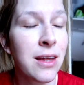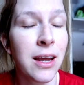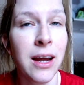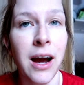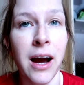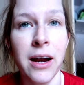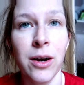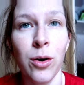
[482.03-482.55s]

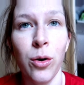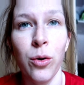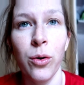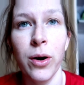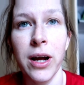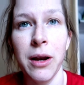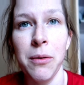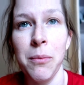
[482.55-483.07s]
thing I
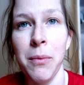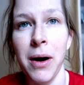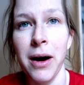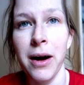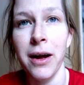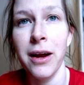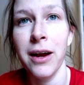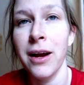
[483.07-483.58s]
know in
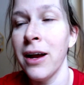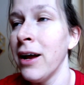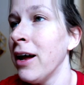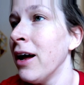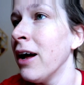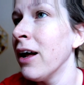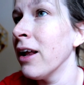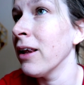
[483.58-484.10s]
my
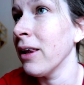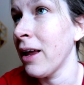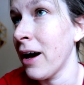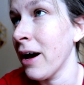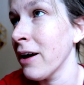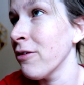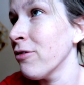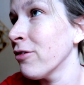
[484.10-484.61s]

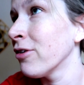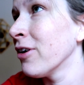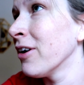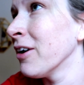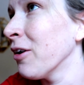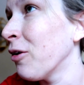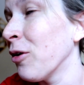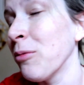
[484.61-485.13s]
life.
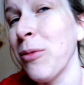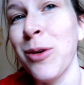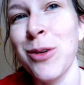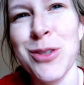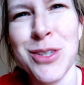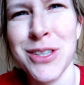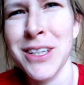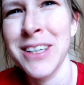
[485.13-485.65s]

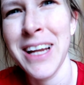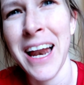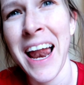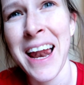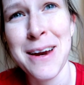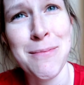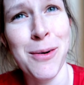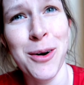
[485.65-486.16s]
Almost, not
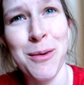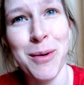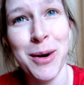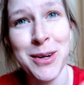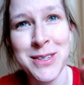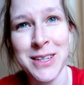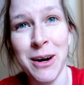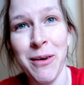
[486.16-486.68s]
anymore,
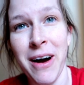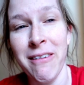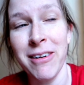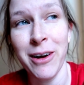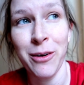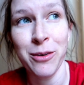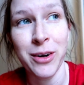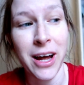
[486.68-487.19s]
because now I have
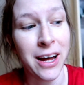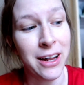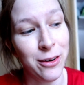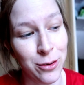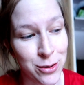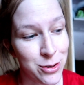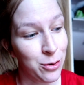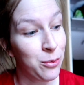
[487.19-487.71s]
Leona and
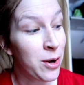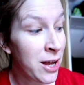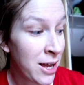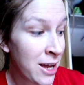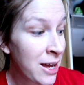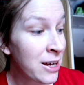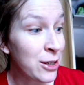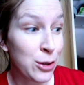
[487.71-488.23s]
also
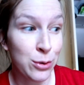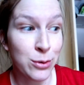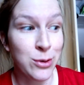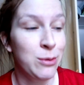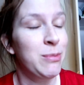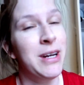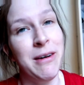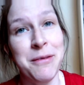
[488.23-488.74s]

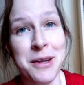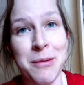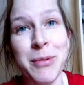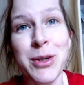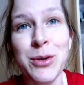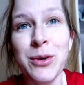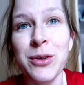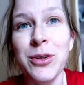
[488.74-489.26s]
YouTube and everything.
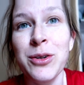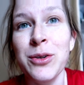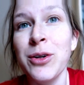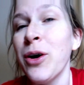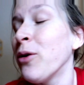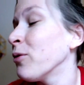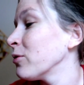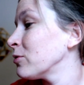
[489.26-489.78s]
But you
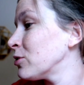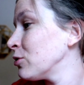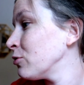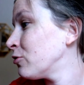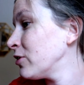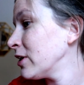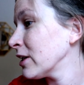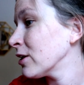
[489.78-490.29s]
know, to
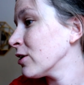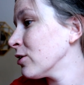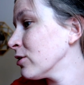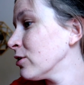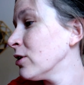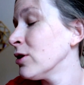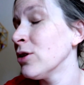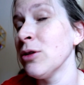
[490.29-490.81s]
feel
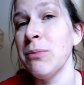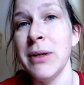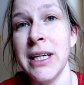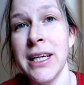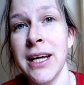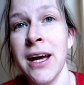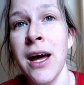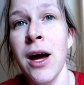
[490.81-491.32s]
good, to
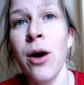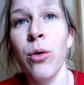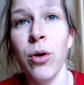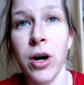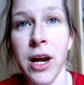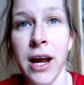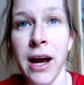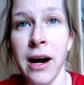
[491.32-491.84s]
me,
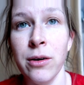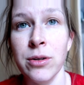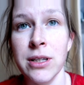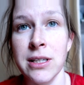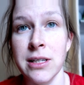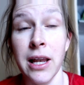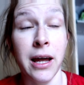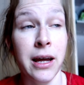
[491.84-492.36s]
working out
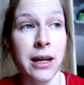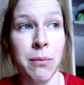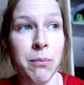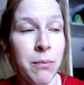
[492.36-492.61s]
is like